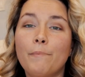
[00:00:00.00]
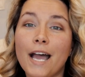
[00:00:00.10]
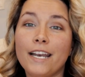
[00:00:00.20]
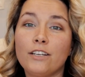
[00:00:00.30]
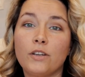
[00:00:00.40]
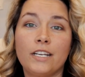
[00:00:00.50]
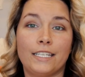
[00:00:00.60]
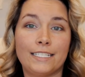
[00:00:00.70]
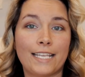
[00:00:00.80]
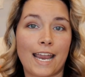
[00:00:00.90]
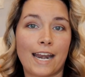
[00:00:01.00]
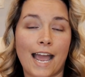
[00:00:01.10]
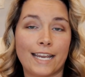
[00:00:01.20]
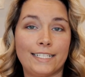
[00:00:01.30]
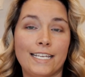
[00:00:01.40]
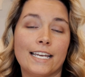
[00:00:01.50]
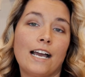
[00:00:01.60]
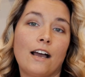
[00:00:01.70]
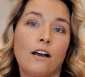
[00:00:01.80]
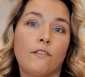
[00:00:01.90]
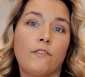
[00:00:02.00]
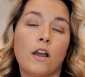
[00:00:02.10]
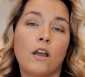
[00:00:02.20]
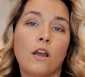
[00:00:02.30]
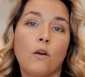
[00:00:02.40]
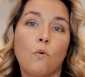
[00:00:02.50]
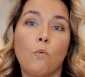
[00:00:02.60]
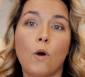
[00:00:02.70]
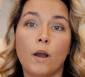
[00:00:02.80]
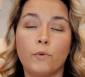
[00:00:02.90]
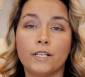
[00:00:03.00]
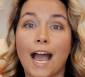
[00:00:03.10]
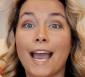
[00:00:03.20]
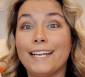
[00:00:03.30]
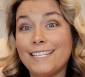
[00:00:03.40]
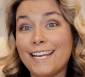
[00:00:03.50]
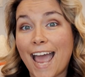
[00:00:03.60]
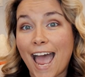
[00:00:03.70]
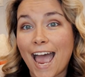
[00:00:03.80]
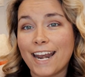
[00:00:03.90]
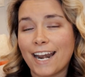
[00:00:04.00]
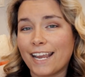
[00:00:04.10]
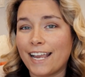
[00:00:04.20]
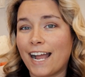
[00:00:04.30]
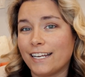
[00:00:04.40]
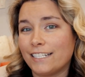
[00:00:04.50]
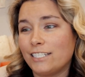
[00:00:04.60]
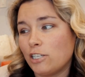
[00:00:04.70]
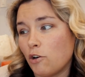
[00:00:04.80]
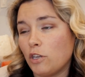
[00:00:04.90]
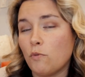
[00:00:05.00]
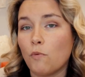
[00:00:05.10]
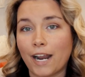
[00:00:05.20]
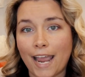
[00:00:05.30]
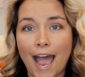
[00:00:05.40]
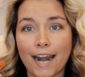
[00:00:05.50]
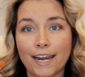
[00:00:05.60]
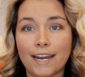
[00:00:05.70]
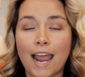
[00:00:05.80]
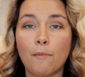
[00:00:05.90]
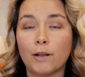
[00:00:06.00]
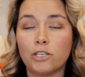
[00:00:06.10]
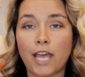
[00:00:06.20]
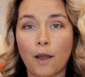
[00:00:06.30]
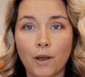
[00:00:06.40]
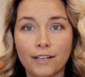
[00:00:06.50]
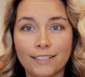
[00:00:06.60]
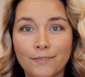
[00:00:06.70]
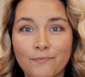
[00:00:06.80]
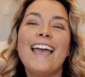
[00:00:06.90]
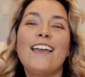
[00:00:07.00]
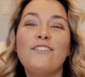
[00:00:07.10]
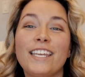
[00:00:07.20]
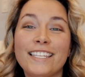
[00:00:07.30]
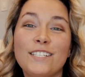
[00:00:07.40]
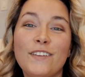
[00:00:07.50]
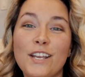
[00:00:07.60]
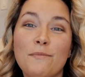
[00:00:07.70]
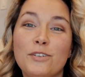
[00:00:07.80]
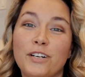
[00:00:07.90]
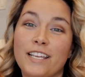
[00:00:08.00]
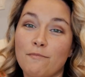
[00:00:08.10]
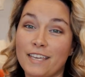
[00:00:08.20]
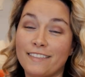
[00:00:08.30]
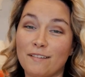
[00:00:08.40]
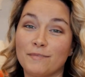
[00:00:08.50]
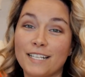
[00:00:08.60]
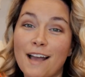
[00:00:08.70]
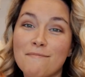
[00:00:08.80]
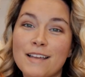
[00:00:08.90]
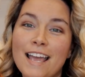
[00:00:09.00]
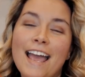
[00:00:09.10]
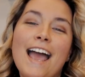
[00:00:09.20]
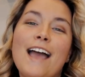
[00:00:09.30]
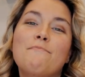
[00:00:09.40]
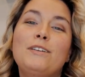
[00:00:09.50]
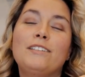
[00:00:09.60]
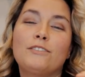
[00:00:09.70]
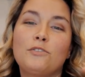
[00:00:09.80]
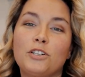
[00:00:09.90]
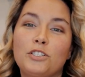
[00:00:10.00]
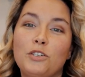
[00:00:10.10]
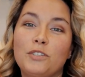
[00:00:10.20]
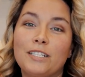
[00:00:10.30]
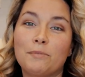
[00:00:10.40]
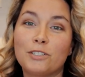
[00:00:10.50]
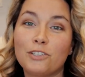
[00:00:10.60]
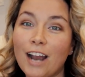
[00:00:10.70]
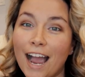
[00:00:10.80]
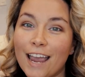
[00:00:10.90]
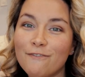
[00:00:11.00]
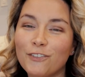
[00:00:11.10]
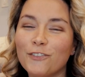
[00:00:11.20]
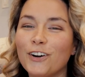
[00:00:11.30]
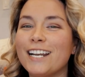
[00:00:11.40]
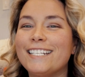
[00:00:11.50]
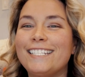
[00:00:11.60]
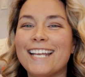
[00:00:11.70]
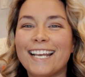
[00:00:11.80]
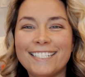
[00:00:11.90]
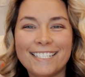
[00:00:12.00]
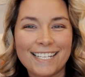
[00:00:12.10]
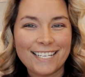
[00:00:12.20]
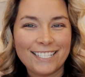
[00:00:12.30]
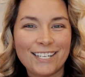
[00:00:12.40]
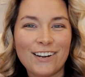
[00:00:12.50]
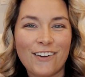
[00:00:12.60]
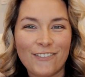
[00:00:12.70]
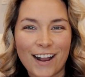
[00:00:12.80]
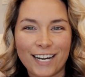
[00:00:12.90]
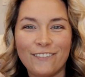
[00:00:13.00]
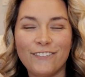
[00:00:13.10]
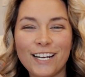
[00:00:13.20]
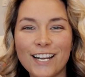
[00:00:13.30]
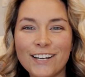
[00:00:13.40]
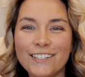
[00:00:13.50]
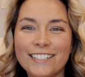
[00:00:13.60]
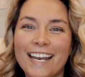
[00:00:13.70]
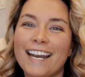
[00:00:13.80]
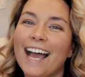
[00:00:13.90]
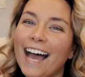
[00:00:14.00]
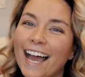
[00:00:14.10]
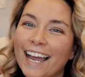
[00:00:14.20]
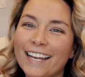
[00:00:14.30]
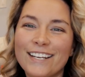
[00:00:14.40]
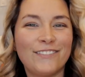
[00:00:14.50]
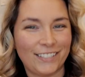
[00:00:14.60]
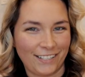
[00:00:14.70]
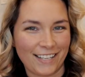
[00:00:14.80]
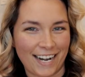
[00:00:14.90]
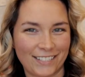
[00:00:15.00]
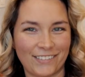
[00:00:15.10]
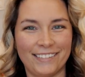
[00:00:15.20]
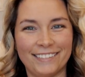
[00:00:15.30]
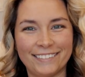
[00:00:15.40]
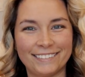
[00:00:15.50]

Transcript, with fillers: but you can at least get an idea of what what I did add and I can kind of show you what I added and how much that was. If you like this video, be sure to give me a thumbs up. Be sure to subscribe for more destination wedding videos, and I will see you on the next one.